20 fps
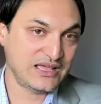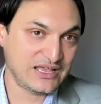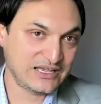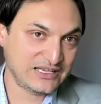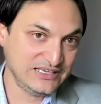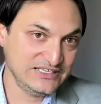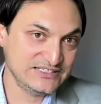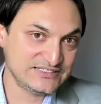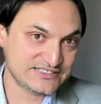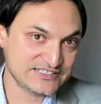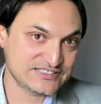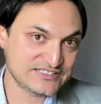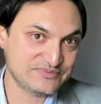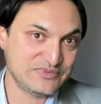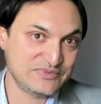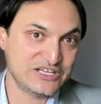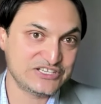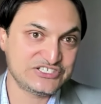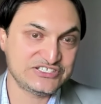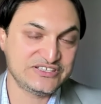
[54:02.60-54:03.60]
that at least this
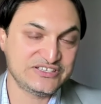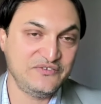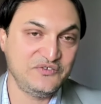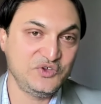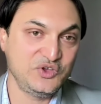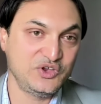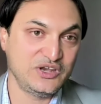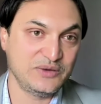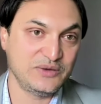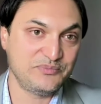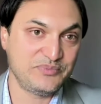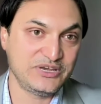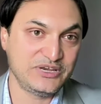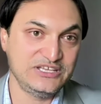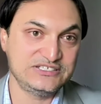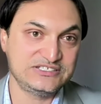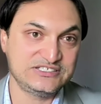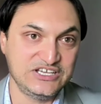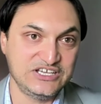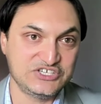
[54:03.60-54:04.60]
much is giving you an
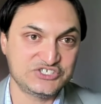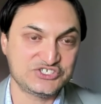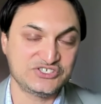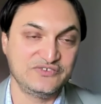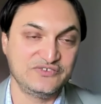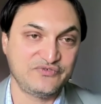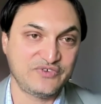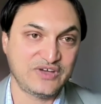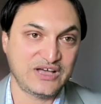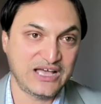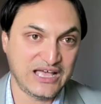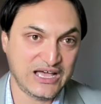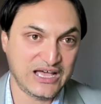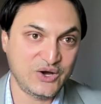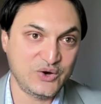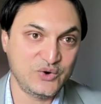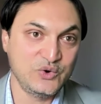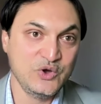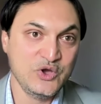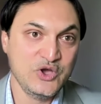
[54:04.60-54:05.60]
appreciation for
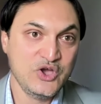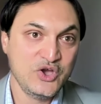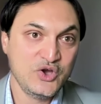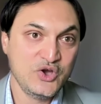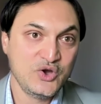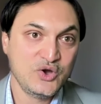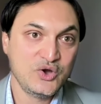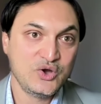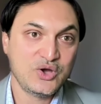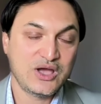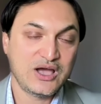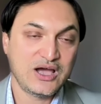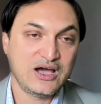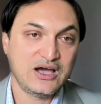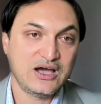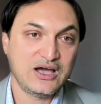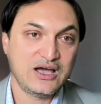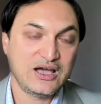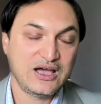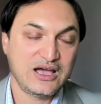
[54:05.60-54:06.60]
how
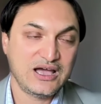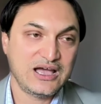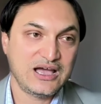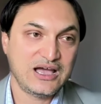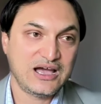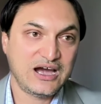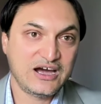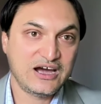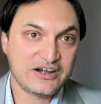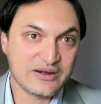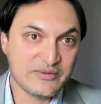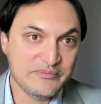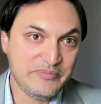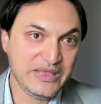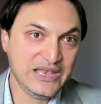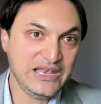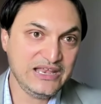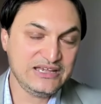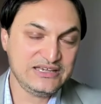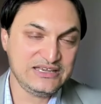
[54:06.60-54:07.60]
our
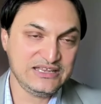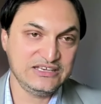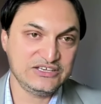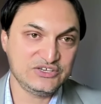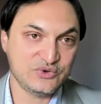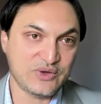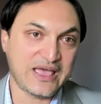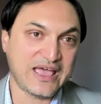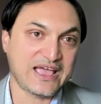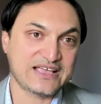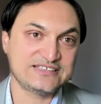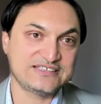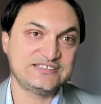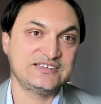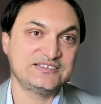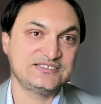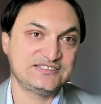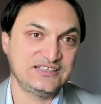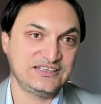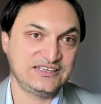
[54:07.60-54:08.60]
ability to
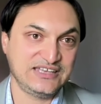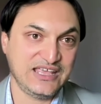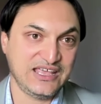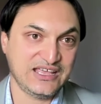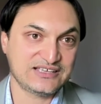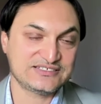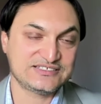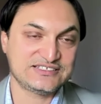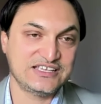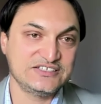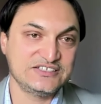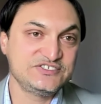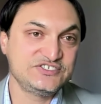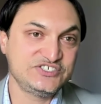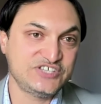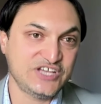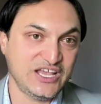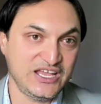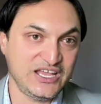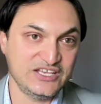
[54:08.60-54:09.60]
access the text has
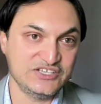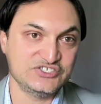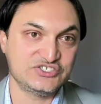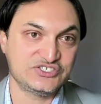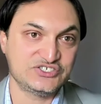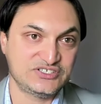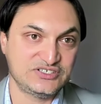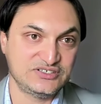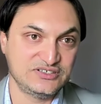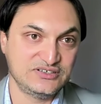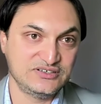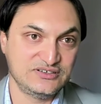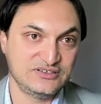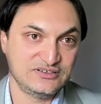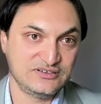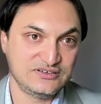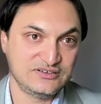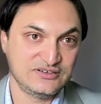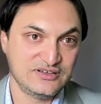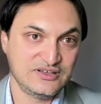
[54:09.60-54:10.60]
changed.
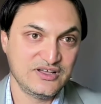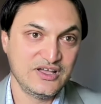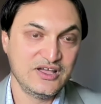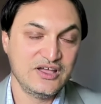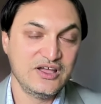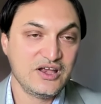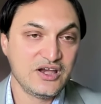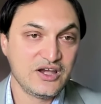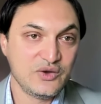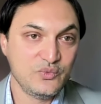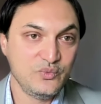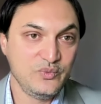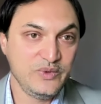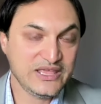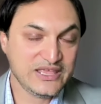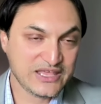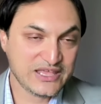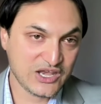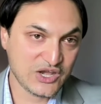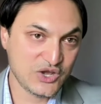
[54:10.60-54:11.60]

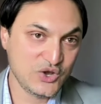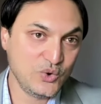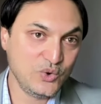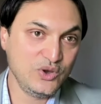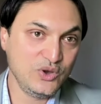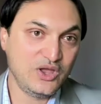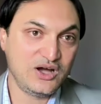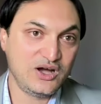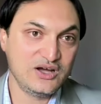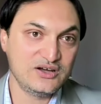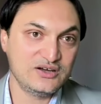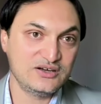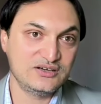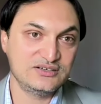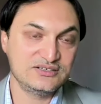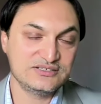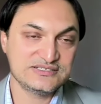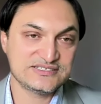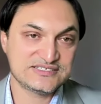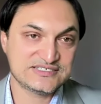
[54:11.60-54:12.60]
We can no
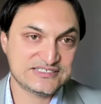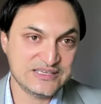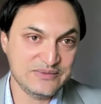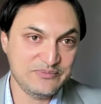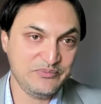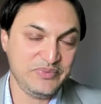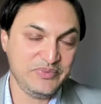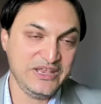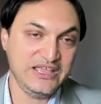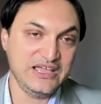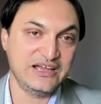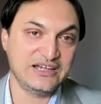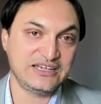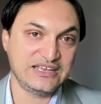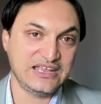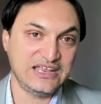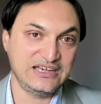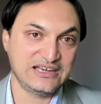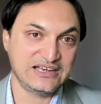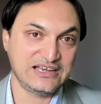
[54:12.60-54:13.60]
longer simply
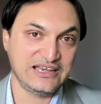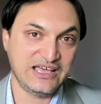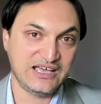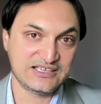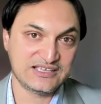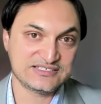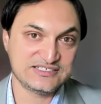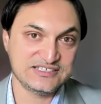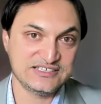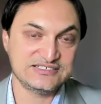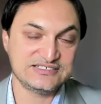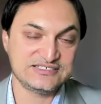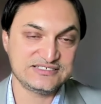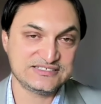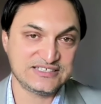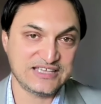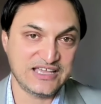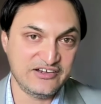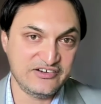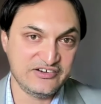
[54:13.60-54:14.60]
attend
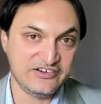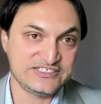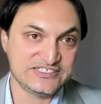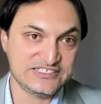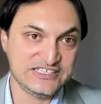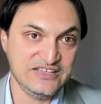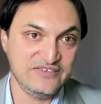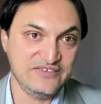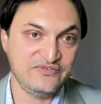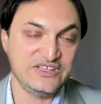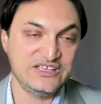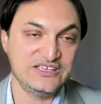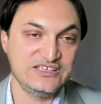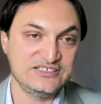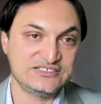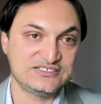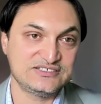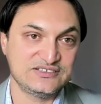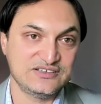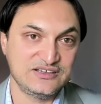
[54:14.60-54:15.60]
classes and receive
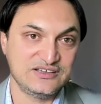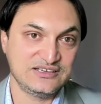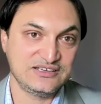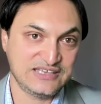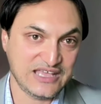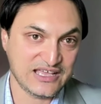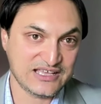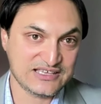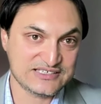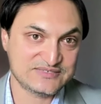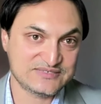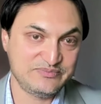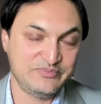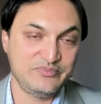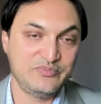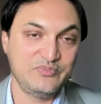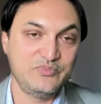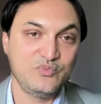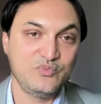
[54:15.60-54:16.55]
these texts,